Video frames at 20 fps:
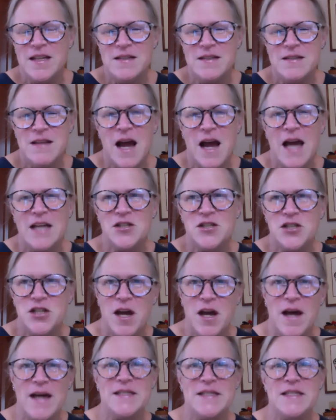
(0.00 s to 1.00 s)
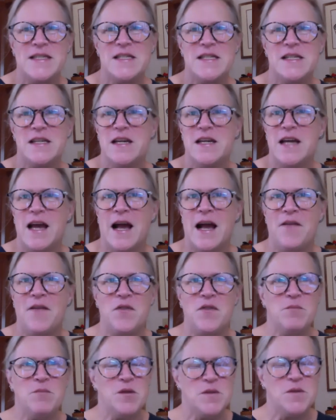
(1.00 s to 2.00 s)
not just at
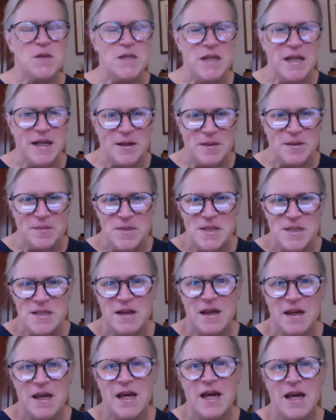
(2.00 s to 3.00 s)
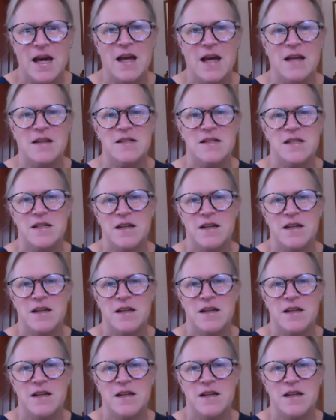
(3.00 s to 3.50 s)
the museums and